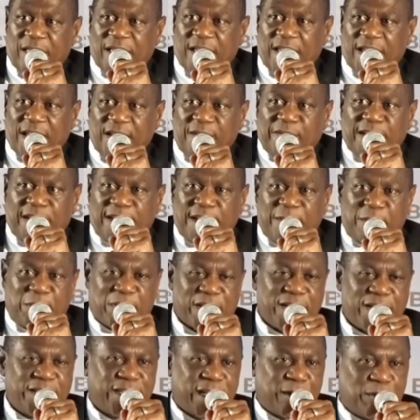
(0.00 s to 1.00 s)
In fact, the
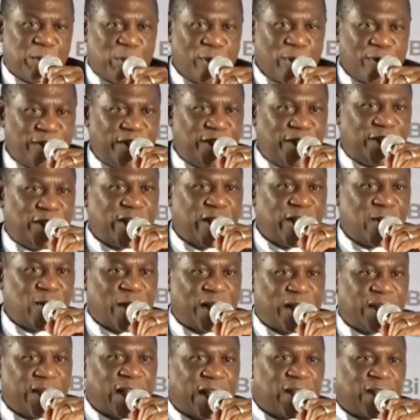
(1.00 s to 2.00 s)
present position
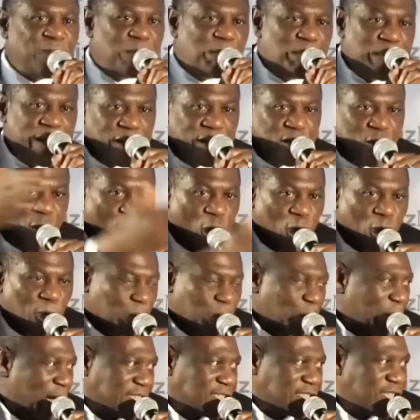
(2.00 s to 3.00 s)
was that meet all
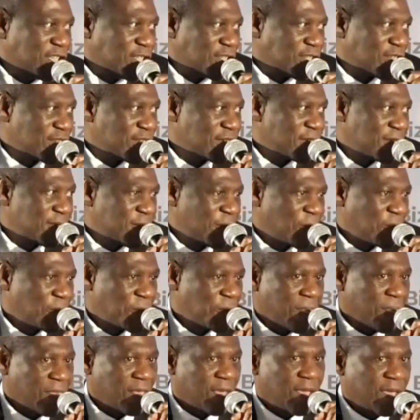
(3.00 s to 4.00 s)
parties.
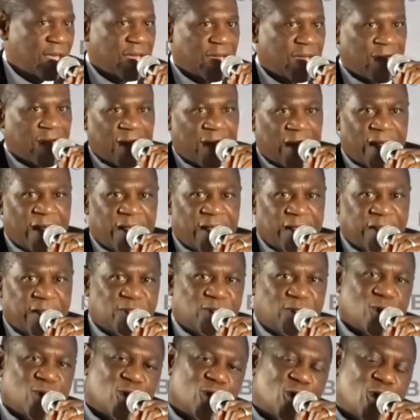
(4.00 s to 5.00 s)

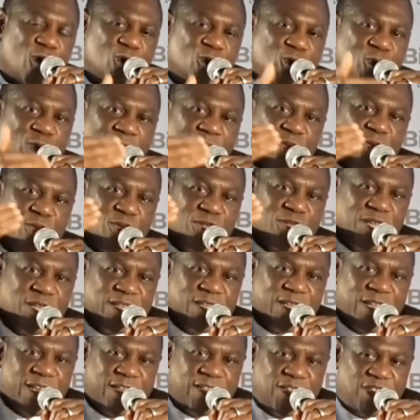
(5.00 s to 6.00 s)
So those who are not
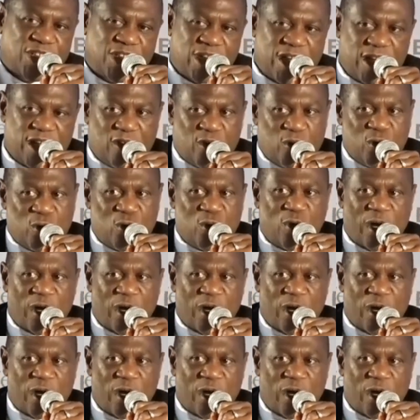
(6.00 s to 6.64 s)
in the GNU